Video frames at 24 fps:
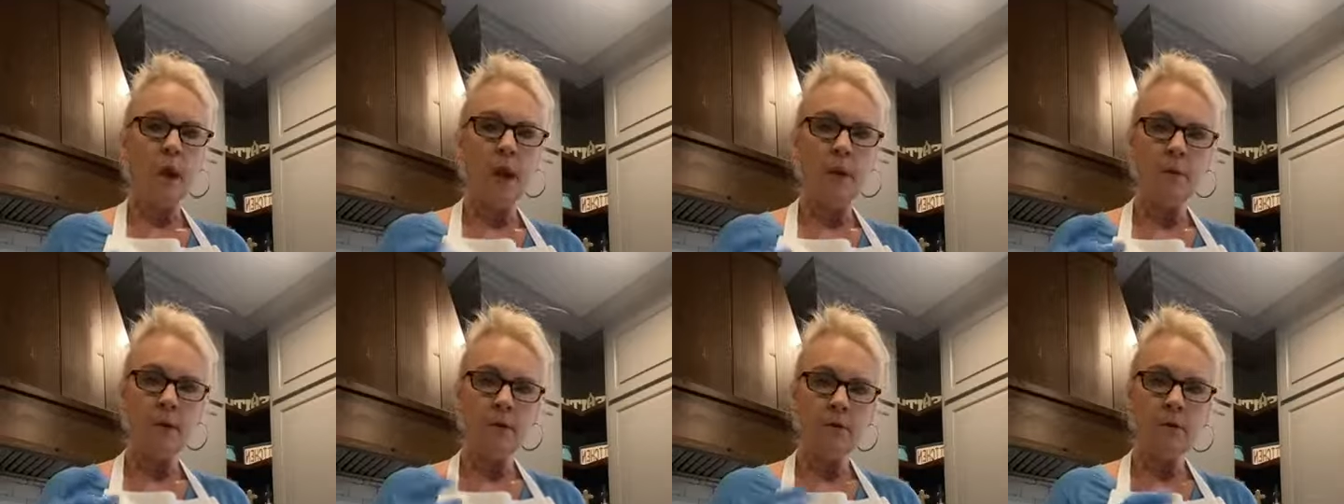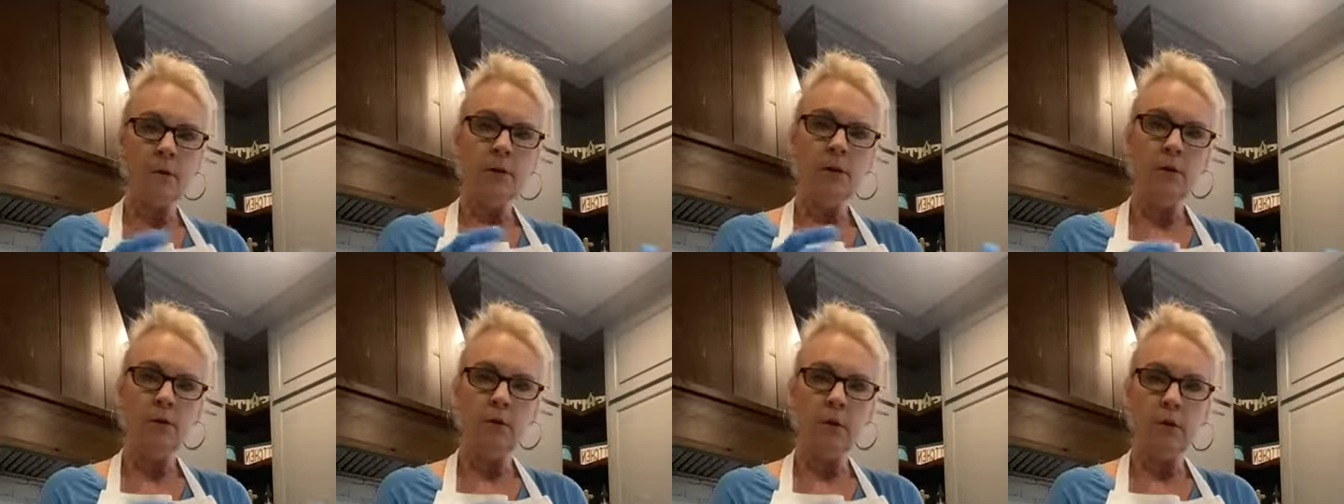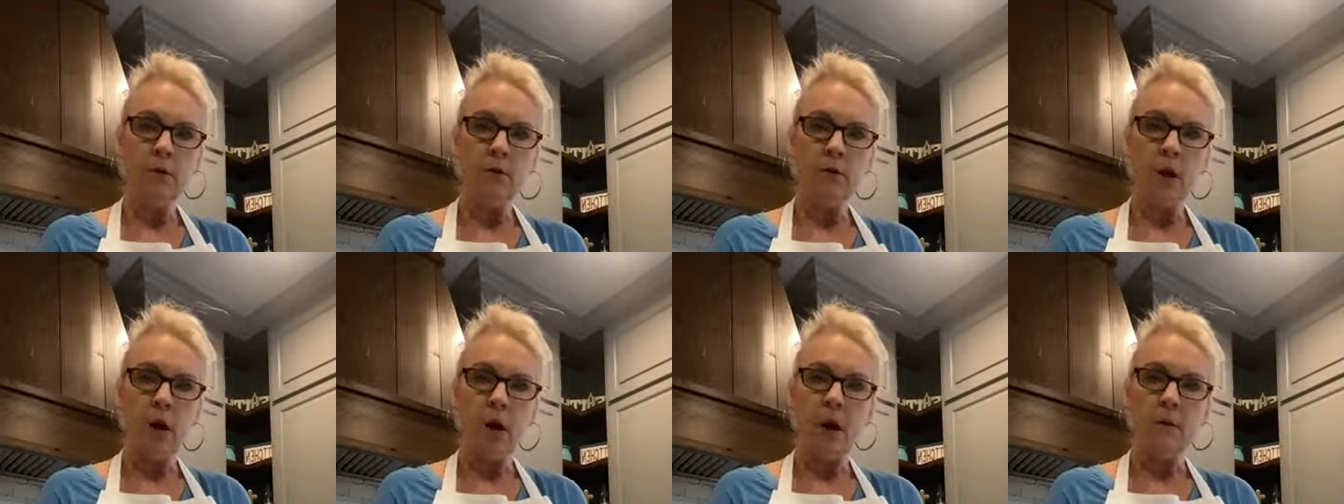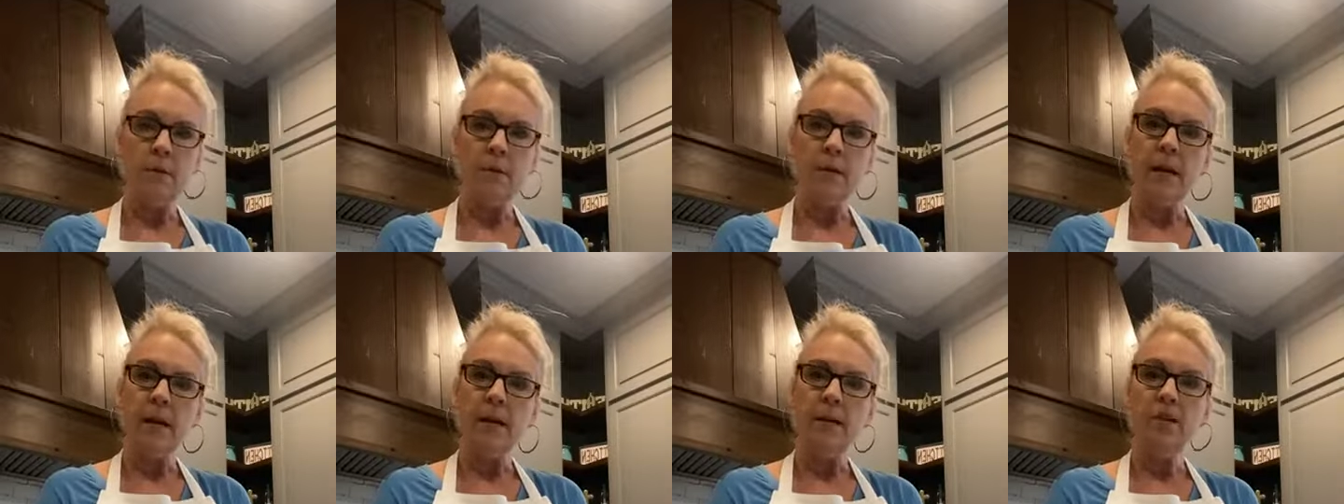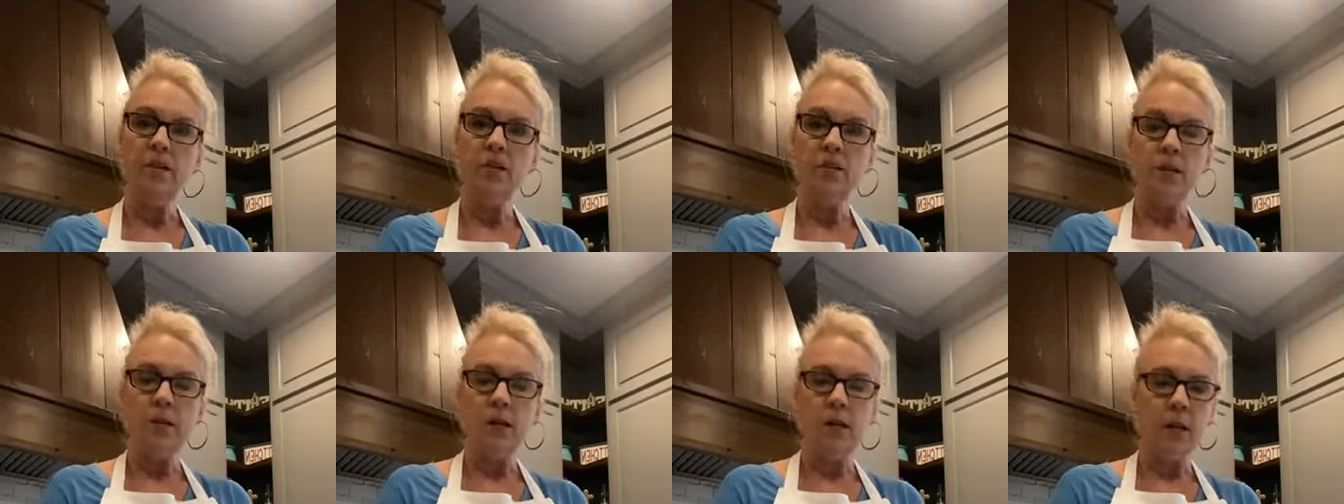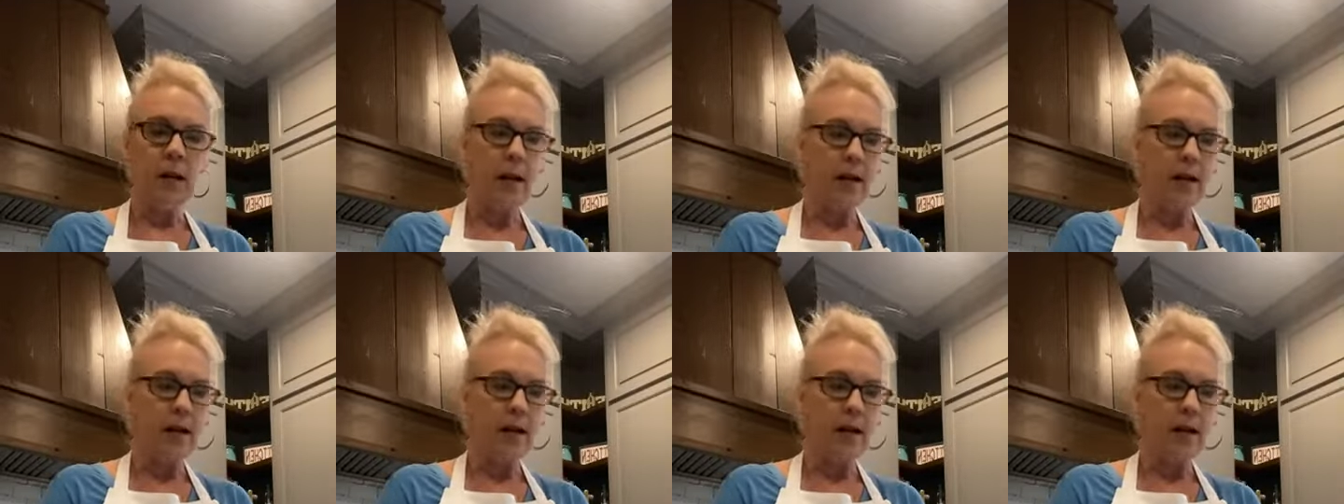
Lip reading: I'm going to do a little combination,